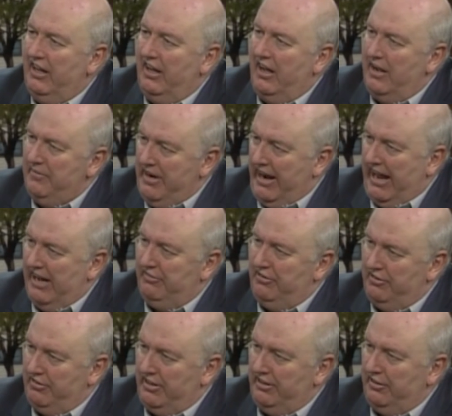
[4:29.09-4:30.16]
I'm going to have
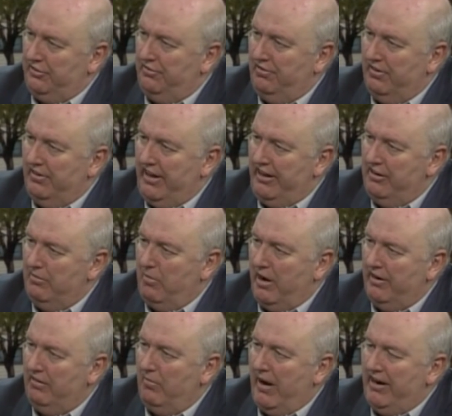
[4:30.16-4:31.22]
to drink this fluoridated
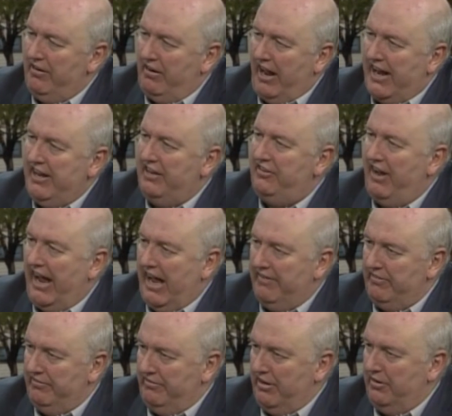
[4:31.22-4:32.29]
water, why don't I get to
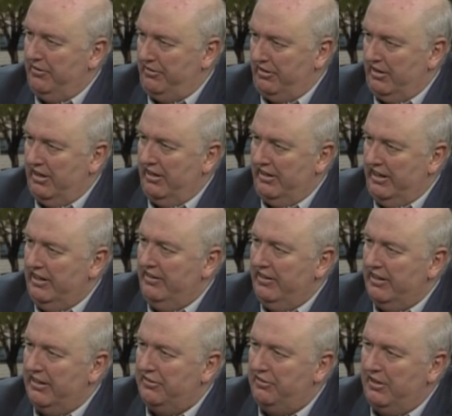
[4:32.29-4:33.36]
have a vote in
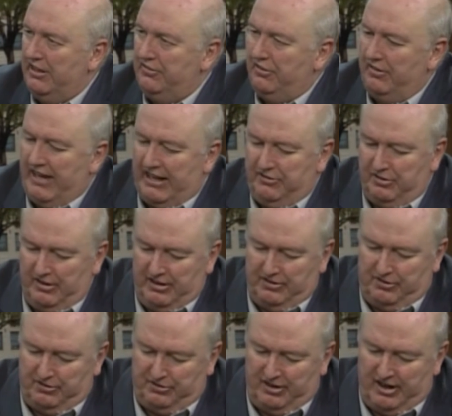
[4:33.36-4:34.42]
this? And so that's an
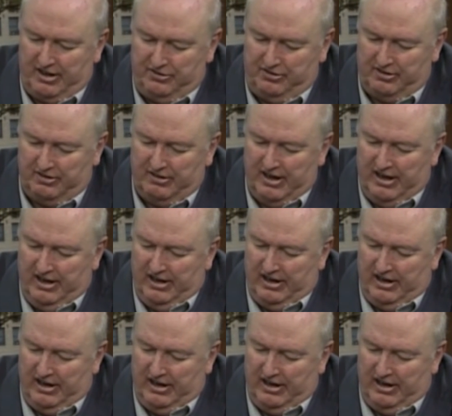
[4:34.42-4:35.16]
interesting issue